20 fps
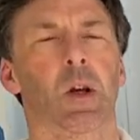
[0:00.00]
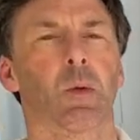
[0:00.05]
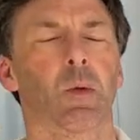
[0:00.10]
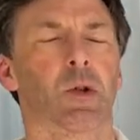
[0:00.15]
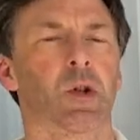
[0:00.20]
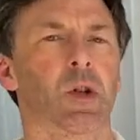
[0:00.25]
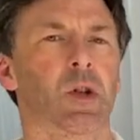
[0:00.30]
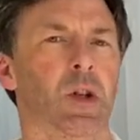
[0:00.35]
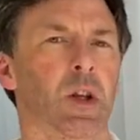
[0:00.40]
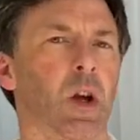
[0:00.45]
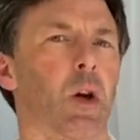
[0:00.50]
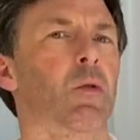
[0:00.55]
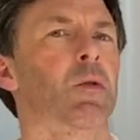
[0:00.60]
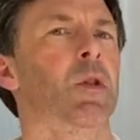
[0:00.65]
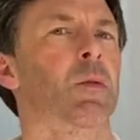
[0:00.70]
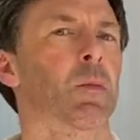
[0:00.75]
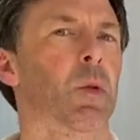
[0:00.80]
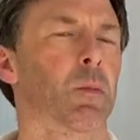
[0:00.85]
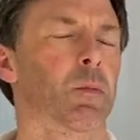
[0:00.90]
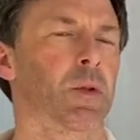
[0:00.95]
which is the
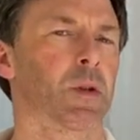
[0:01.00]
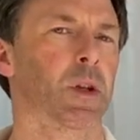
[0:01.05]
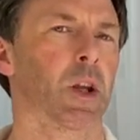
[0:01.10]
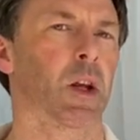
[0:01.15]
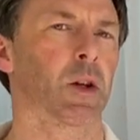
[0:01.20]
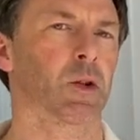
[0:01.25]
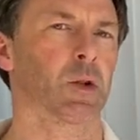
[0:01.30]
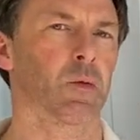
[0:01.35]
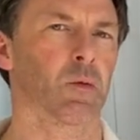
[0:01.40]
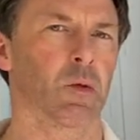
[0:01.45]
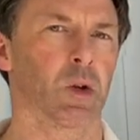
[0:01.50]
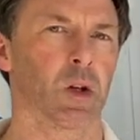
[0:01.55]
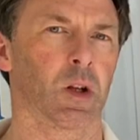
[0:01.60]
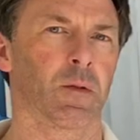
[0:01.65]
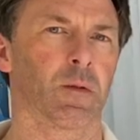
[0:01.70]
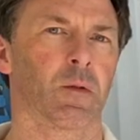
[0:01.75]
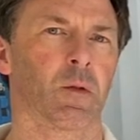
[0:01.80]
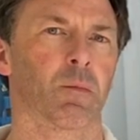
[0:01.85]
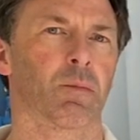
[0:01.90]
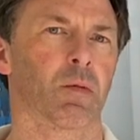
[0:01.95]
ultimate protection
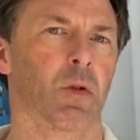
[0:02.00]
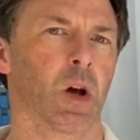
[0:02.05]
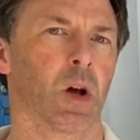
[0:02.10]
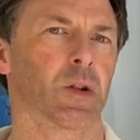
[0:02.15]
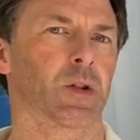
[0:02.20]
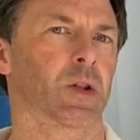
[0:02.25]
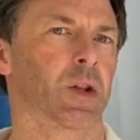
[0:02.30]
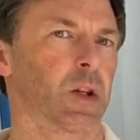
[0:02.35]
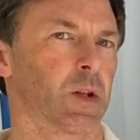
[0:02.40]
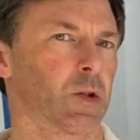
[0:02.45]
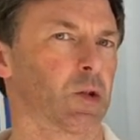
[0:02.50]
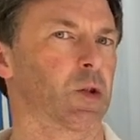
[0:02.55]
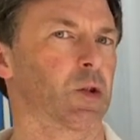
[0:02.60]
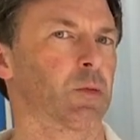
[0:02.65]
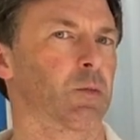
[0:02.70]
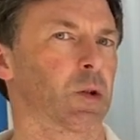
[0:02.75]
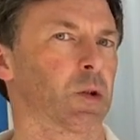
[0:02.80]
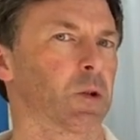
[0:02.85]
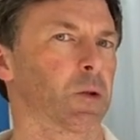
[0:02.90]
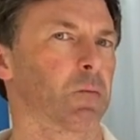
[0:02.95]
really for a brass
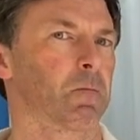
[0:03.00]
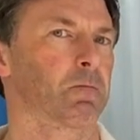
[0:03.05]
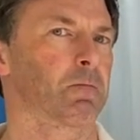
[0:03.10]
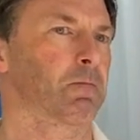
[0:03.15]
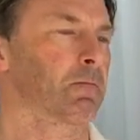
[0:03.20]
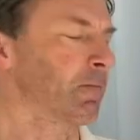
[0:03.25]
instrument.